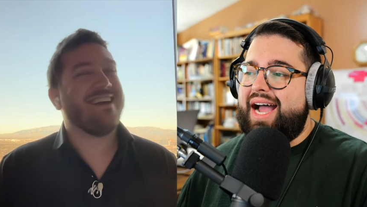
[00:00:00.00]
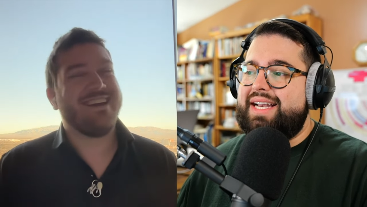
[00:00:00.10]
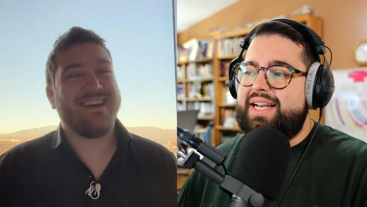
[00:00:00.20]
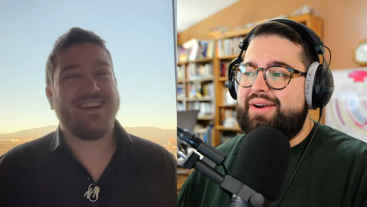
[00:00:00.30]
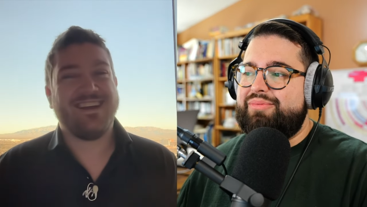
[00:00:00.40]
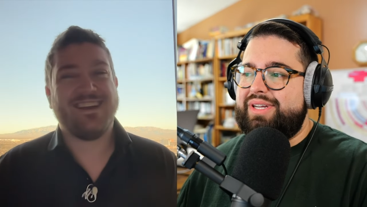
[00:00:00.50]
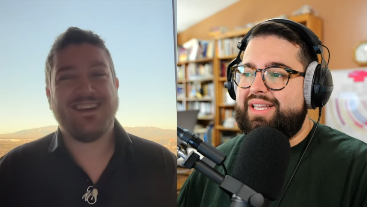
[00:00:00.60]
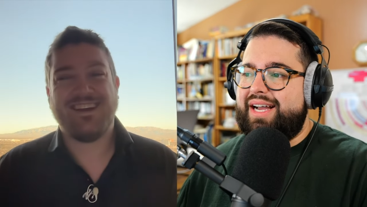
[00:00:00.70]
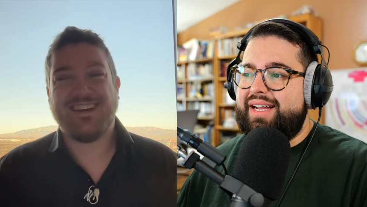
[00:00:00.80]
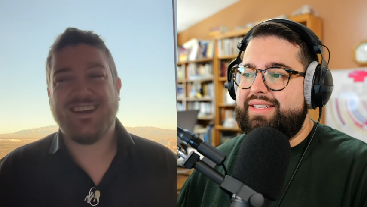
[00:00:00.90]
Speaker 1: I did not
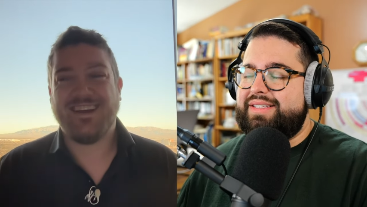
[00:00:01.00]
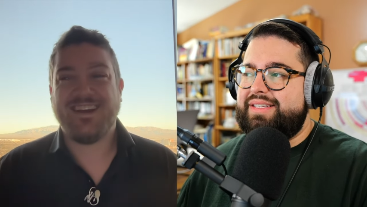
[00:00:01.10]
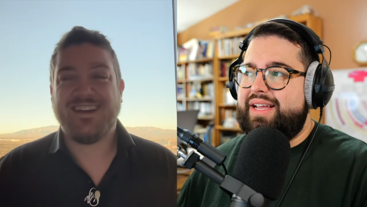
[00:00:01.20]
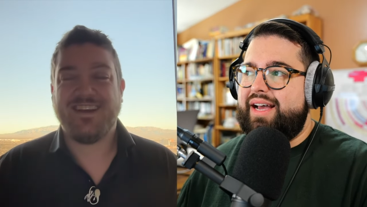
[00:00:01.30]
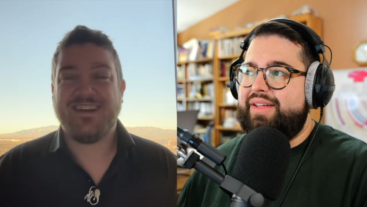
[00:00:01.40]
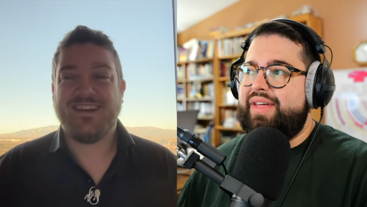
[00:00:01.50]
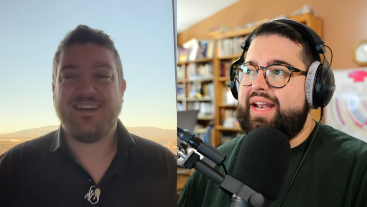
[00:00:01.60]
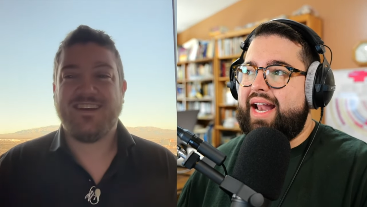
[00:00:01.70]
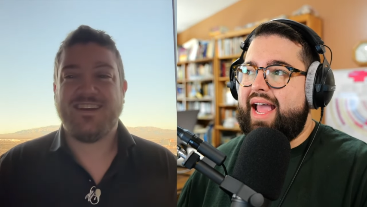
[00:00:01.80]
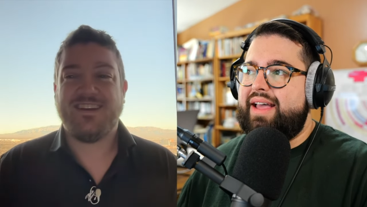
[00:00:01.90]
realize uh, that
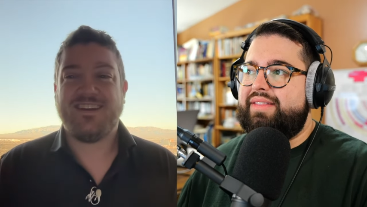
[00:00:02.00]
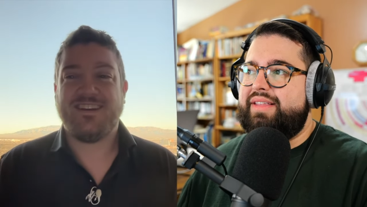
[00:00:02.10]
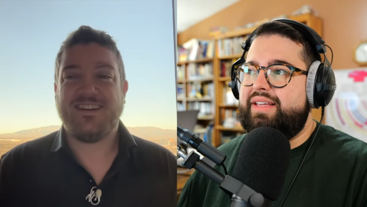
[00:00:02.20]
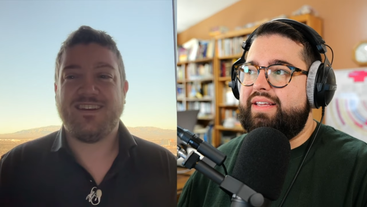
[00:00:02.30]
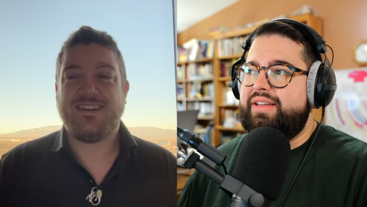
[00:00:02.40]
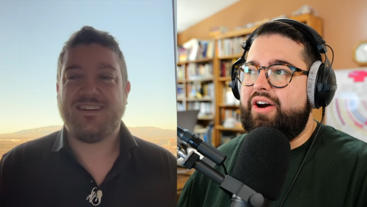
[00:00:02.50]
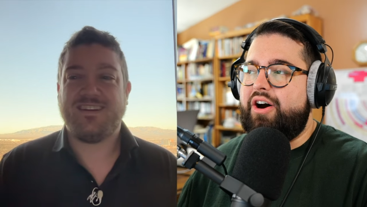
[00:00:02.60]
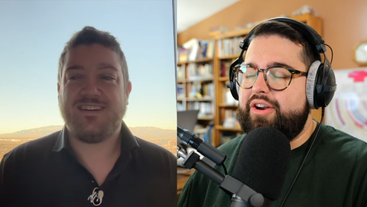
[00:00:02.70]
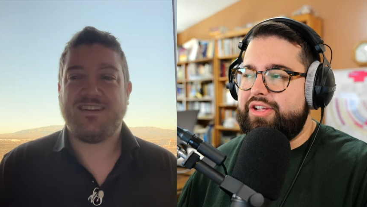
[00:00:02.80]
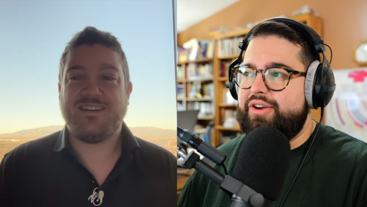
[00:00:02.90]
it had the
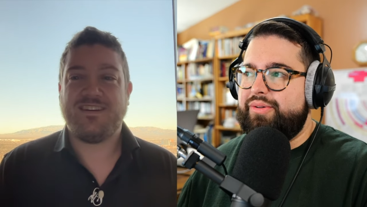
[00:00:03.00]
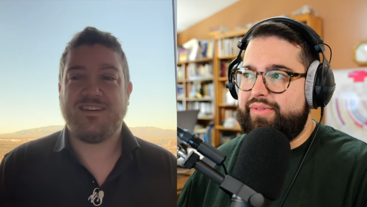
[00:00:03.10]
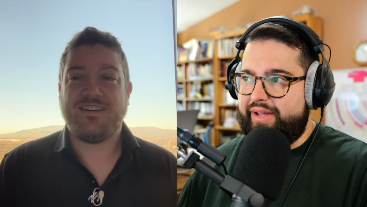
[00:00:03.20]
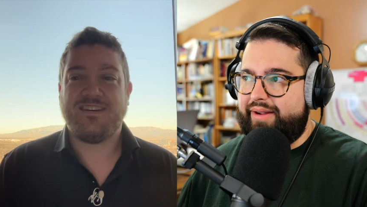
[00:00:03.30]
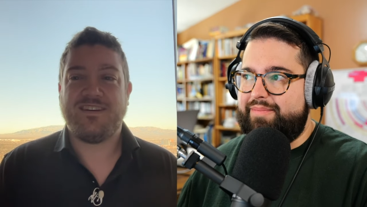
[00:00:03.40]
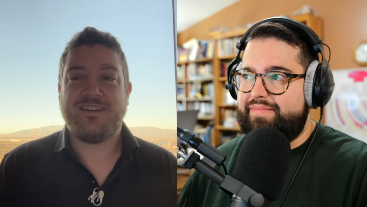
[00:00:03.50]
audio thing.